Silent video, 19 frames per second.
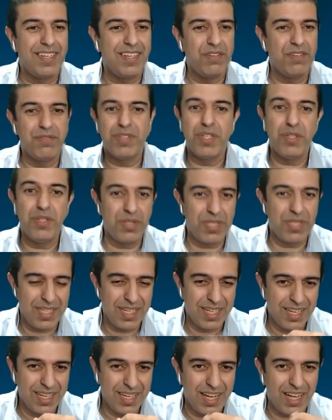We use
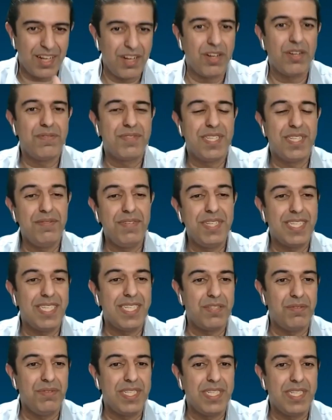a lot of
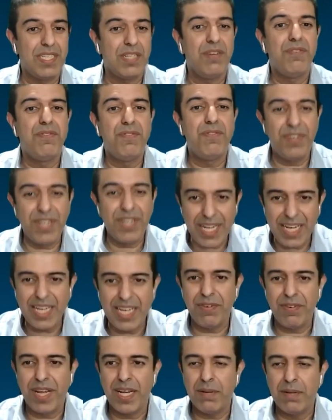services which is
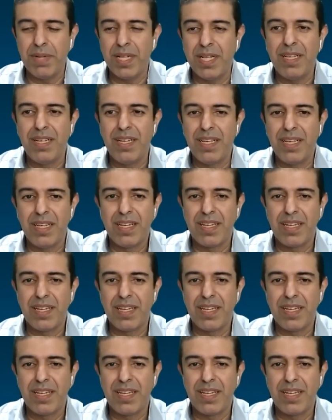freely available,